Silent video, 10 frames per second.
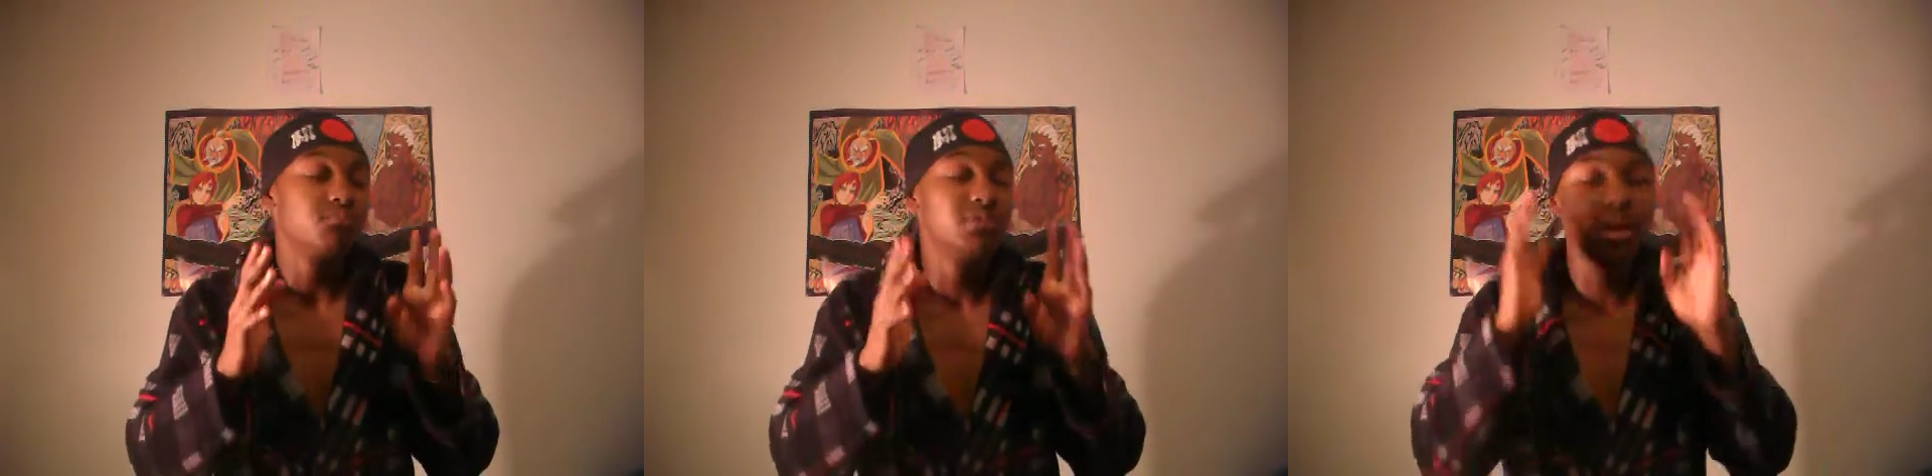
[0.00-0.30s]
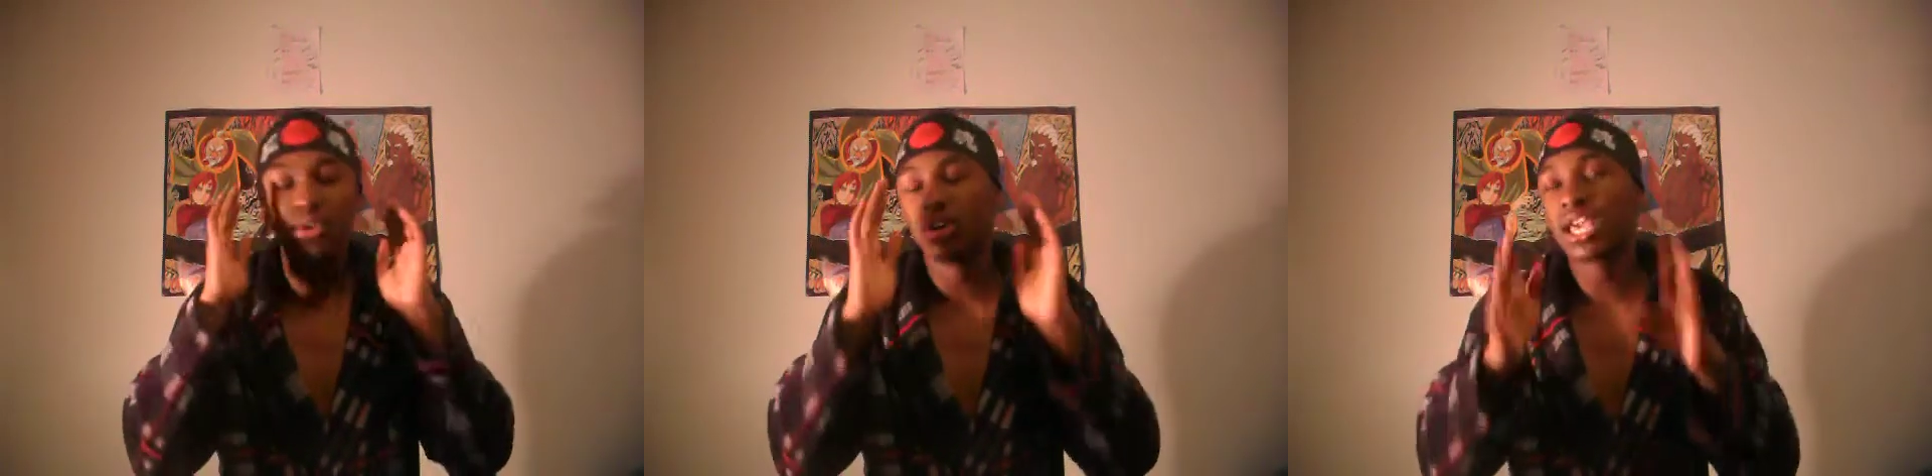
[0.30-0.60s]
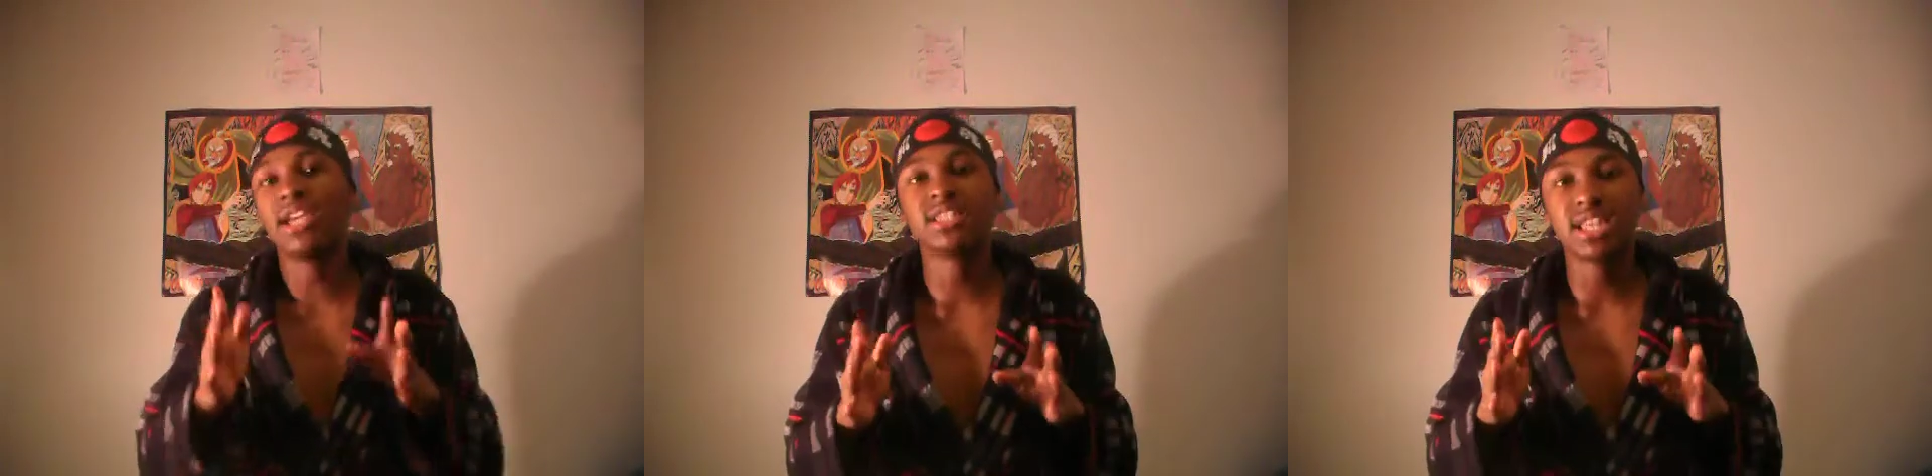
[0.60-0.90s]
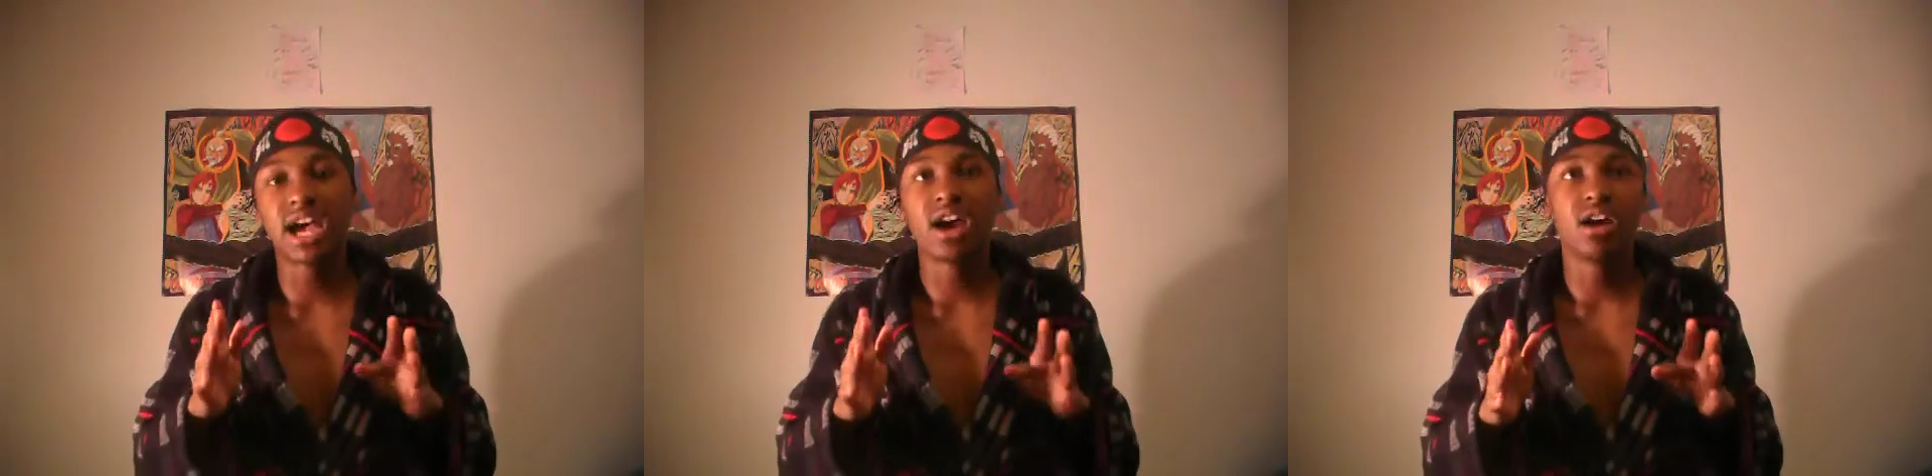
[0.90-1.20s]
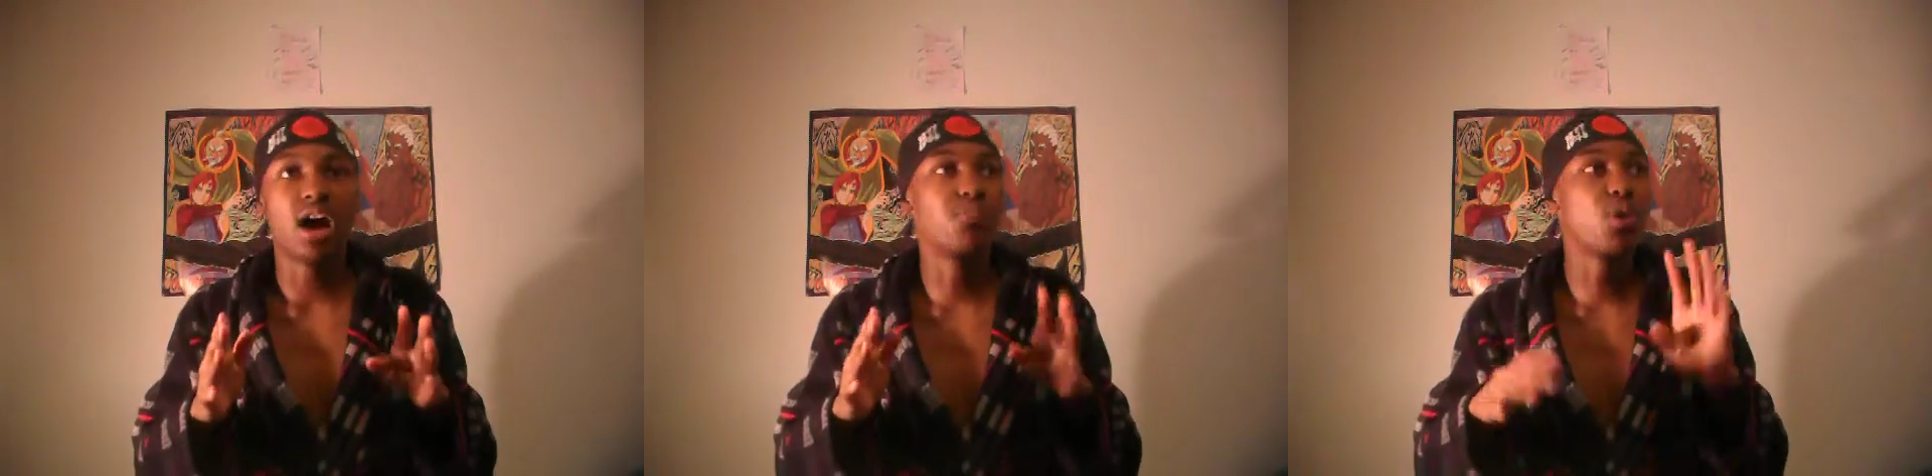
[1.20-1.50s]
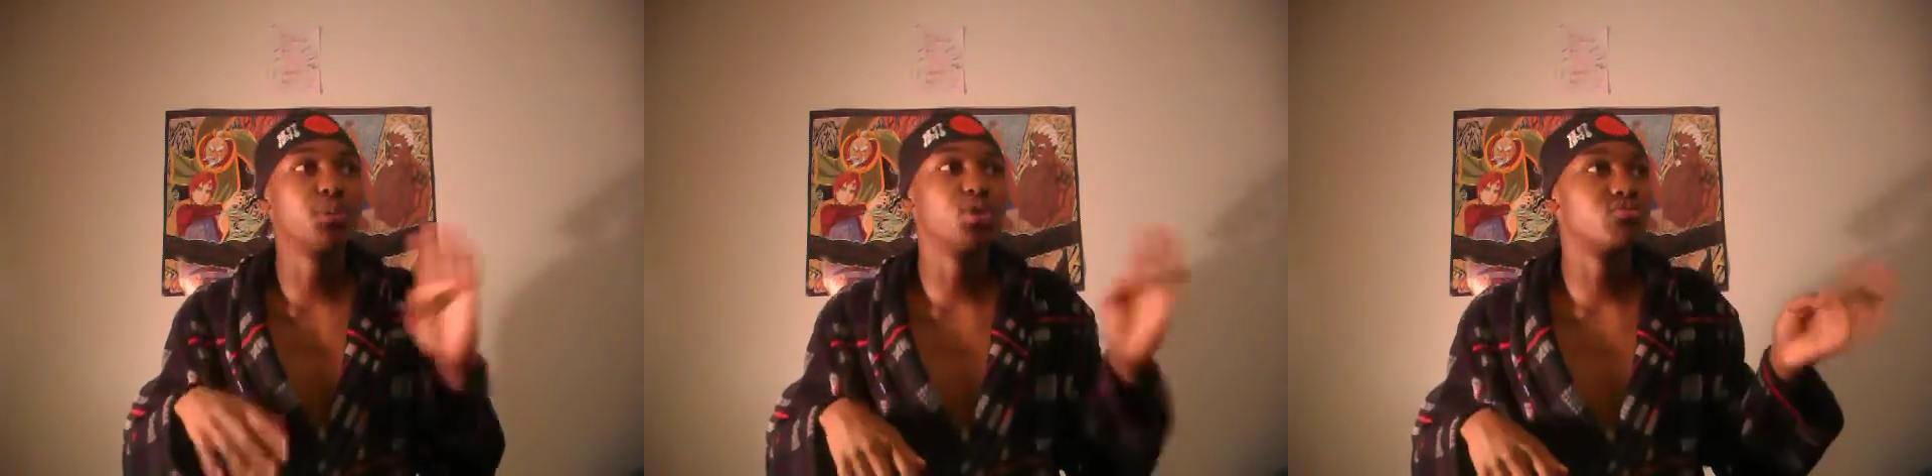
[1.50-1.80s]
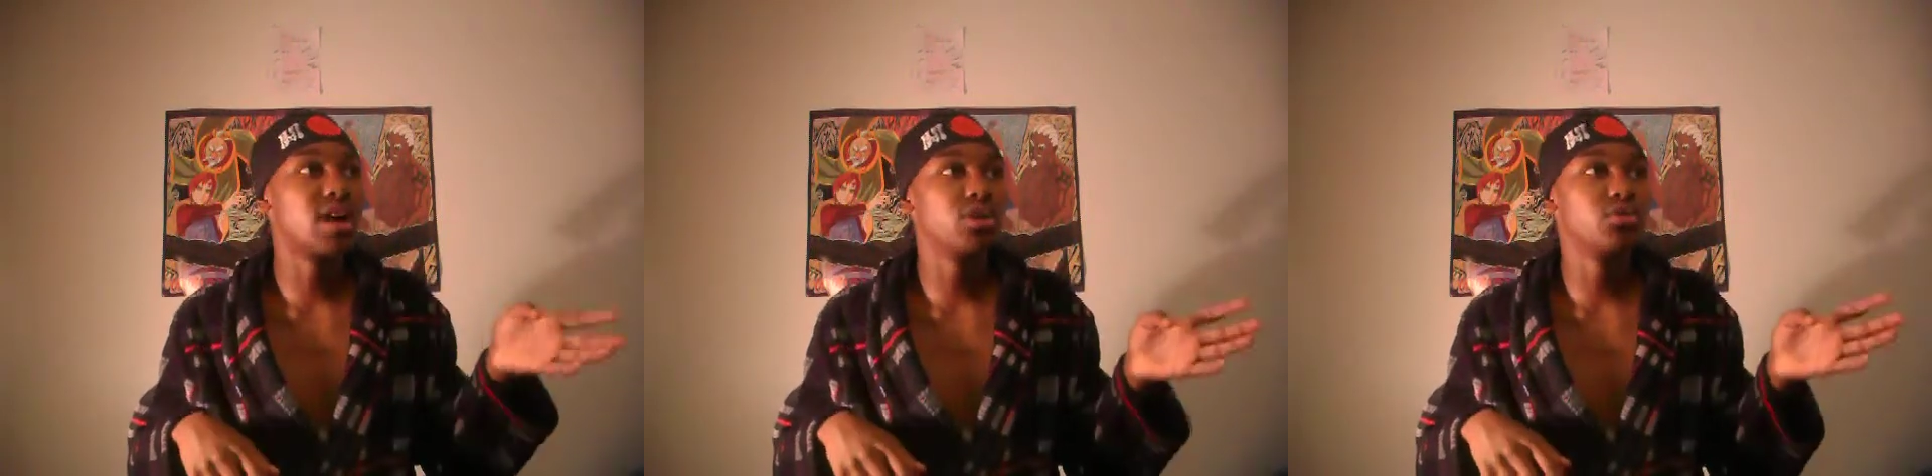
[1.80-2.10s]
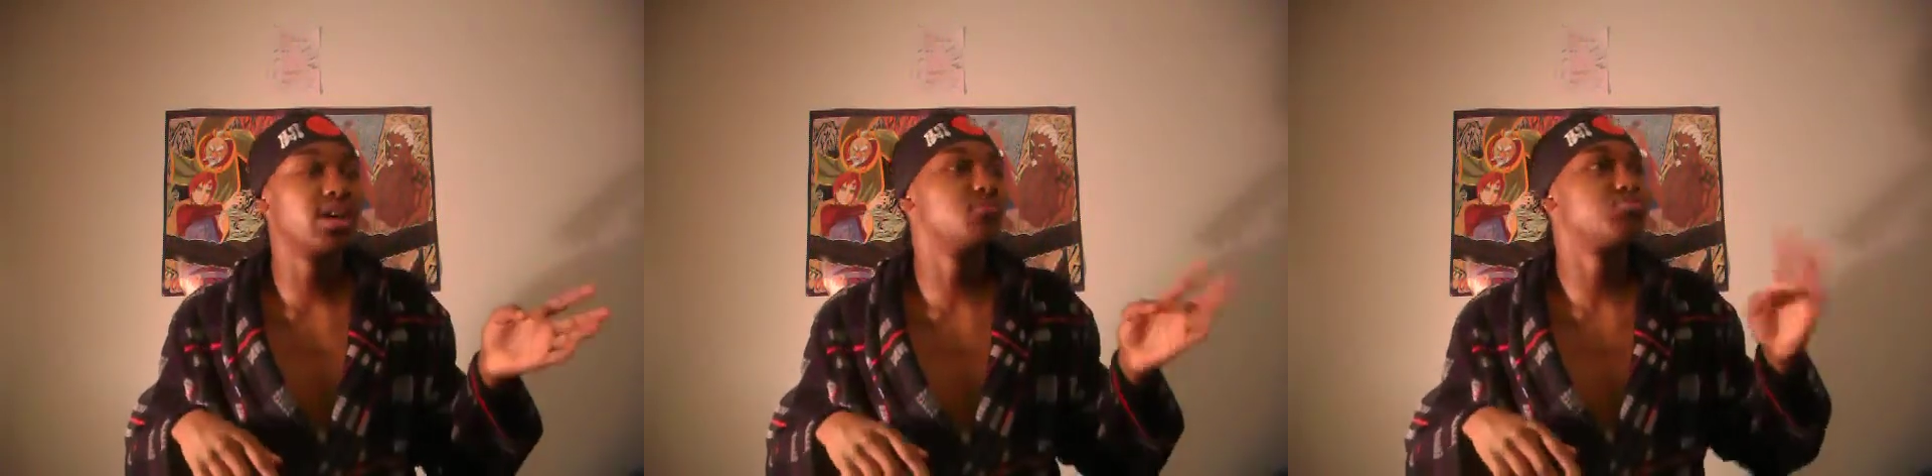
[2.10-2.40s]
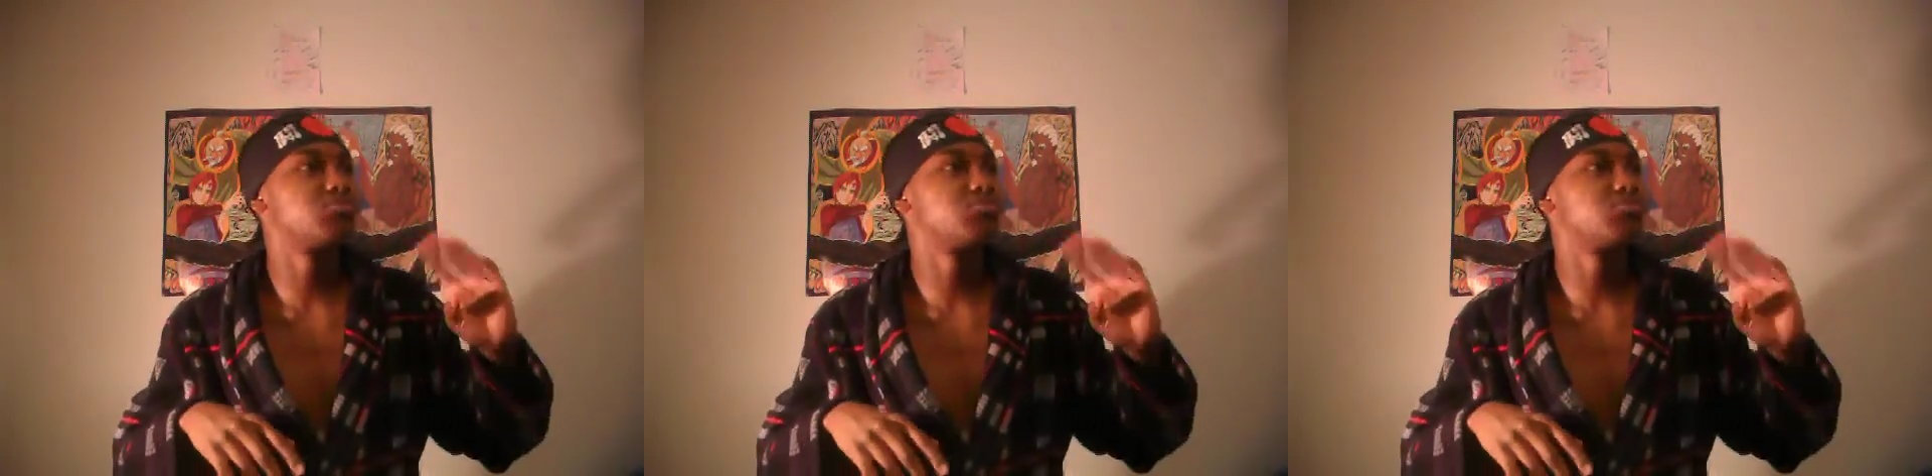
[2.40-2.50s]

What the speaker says: Let me not get into that. I'll probably do a rant on it.